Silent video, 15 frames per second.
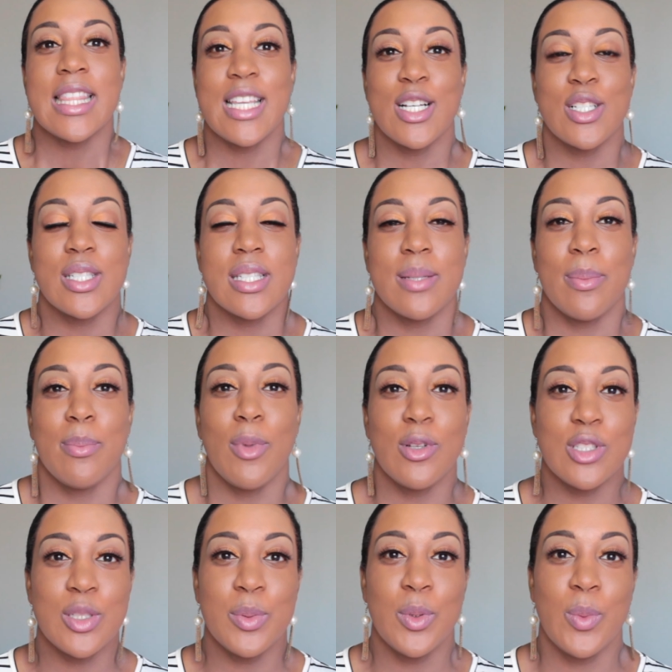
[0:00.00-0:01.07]
There's
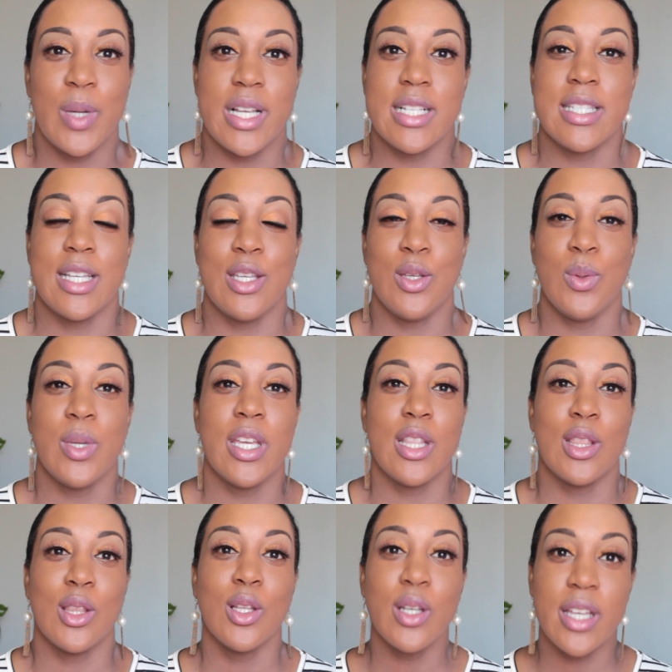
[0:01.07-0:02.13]
multiple ways that you
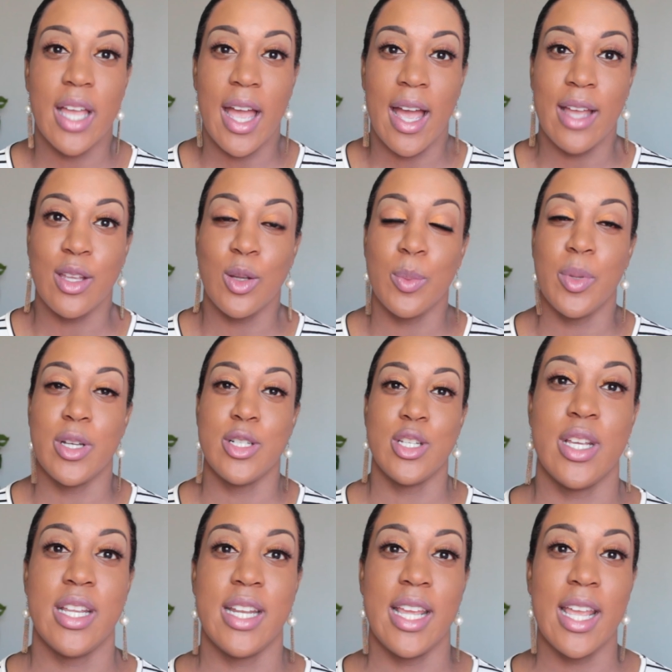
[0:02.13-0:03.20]
can look at your
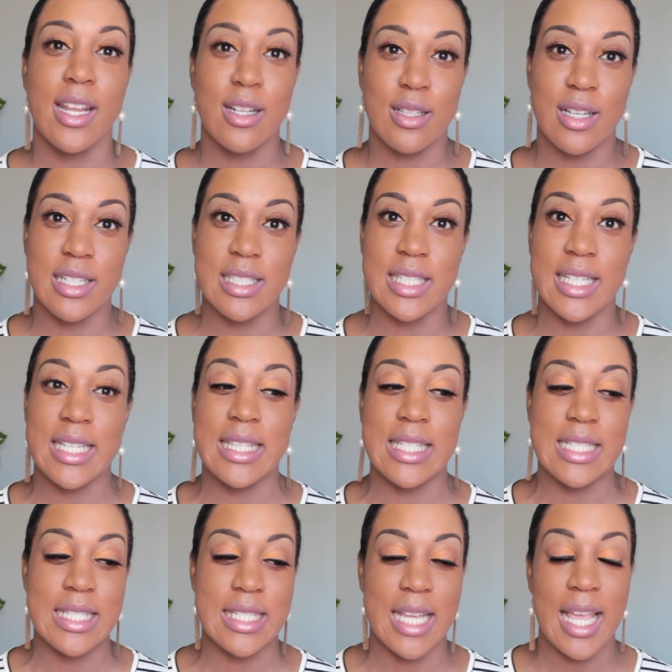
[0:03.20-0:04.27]
budget and analyze it and
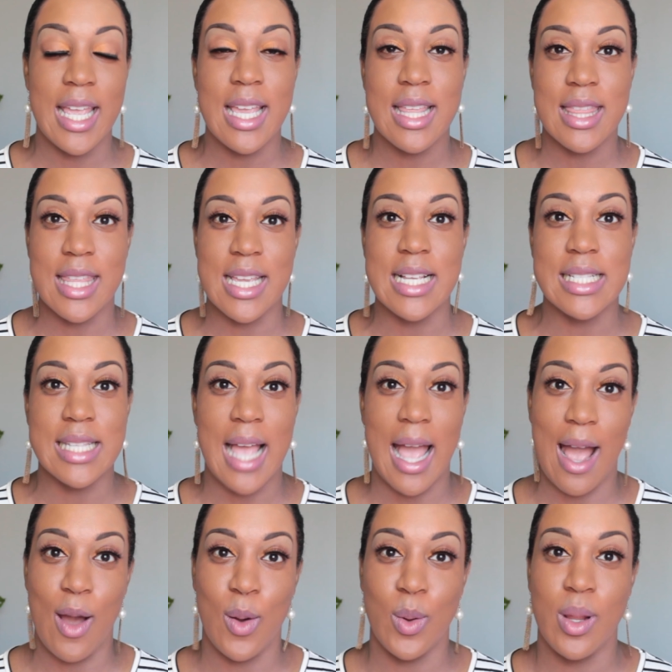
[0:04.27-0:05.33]
then take things
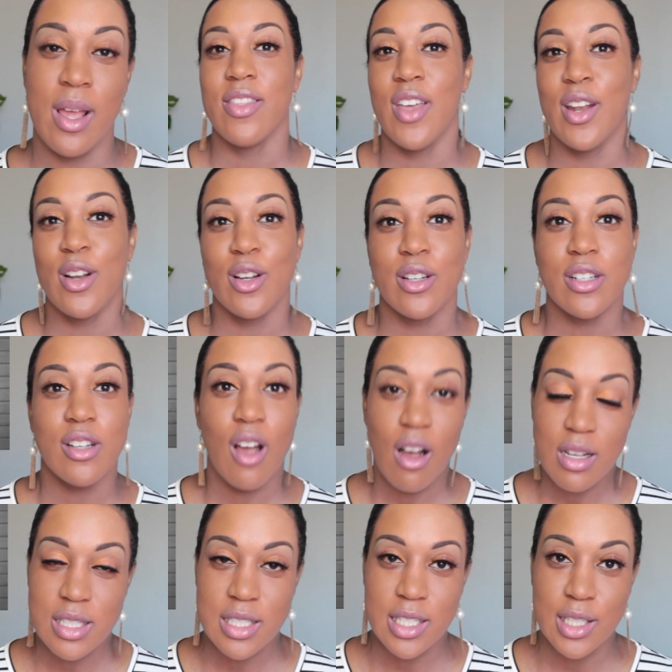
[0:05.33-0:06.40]
out that are
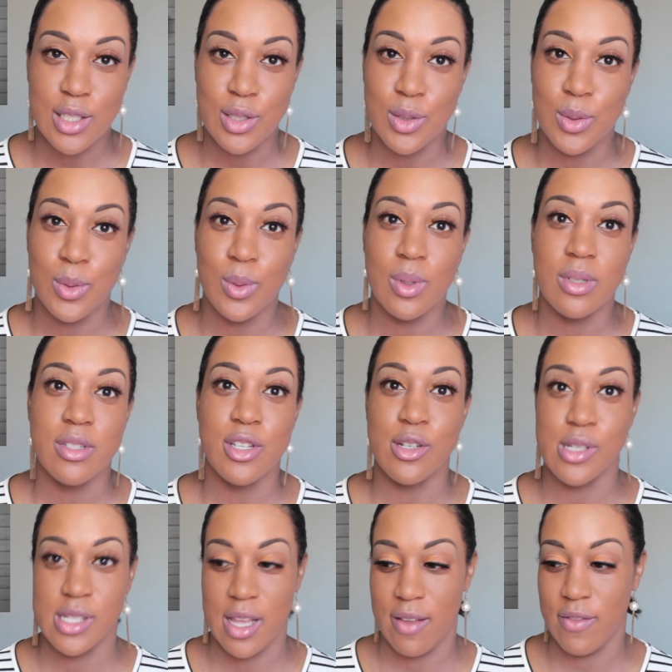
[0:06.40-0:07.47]
costing you your
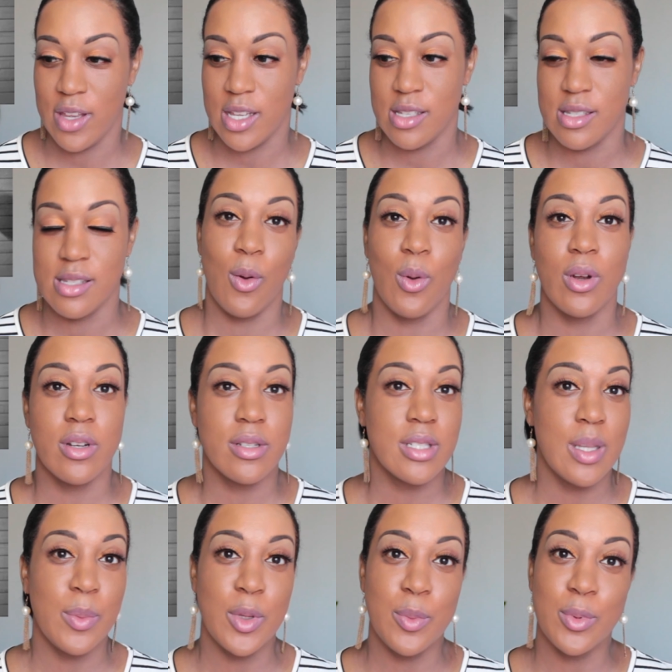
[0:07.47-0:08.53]
savings. Or
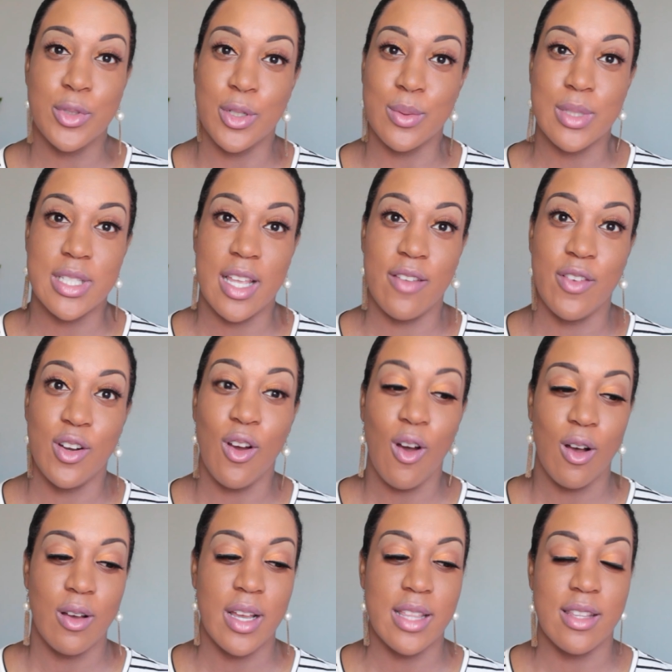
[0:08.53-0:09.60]
some people don't save at
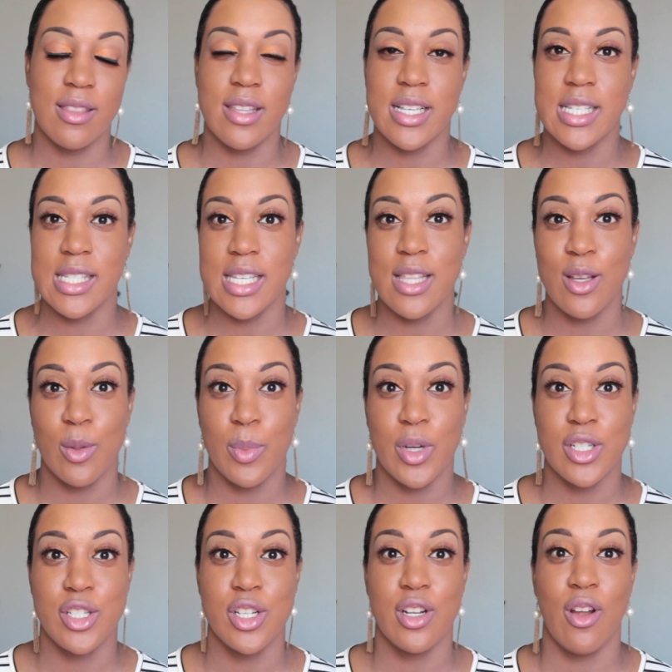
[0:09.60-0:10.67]
all, and then they see their
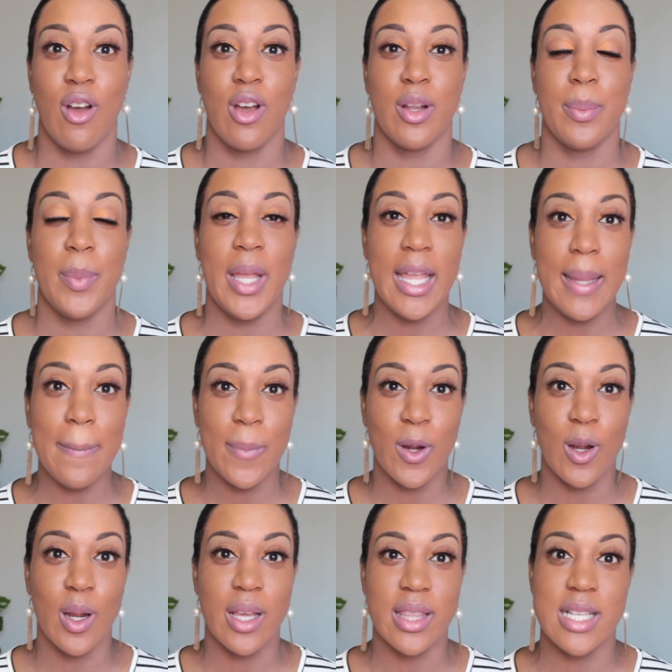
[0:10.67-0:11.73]
budget on
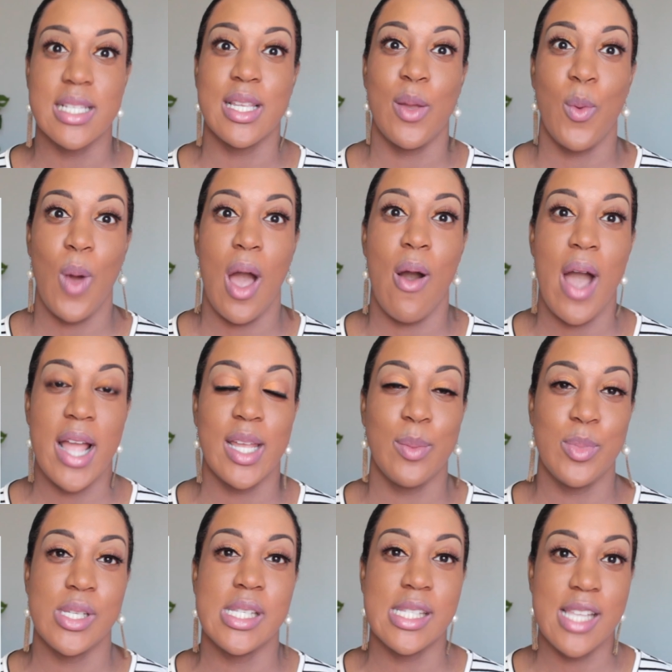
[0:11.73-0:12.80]
paper and they say, wow, I could
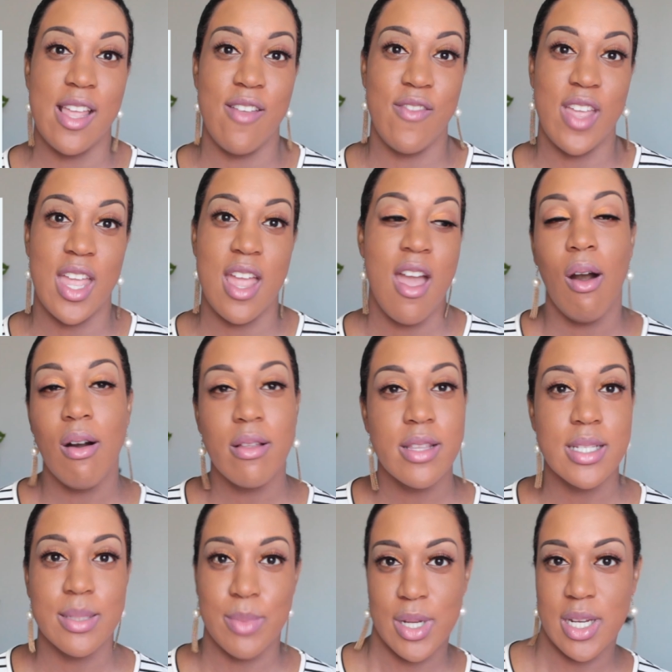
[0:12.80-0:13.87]
be saving all
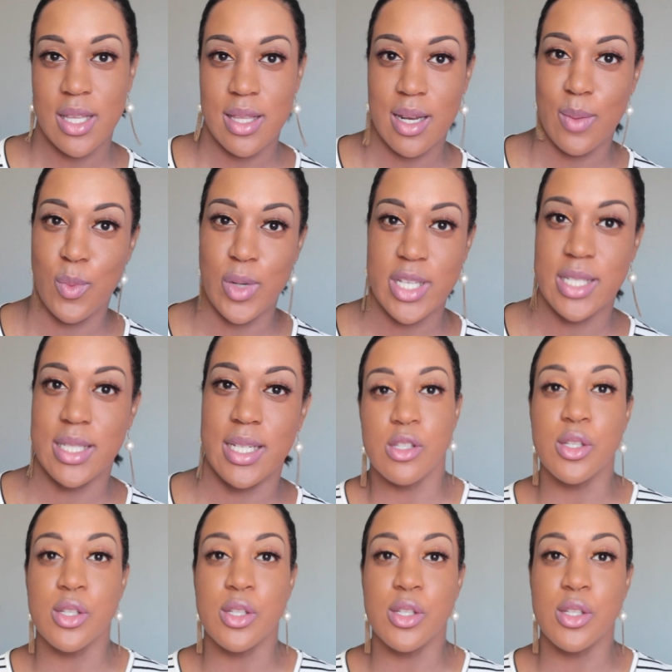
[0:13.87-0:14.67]
this money that I'm wasting.